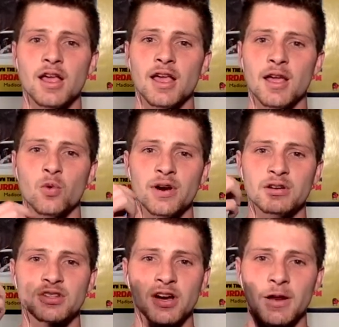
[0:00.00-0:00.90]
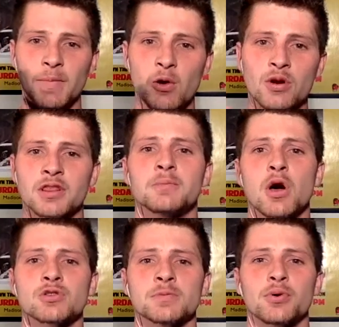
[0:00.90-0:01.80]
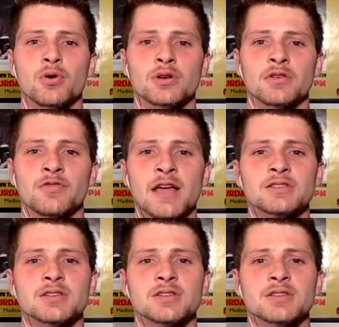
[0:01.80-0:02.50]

and we are talking about one of the most important events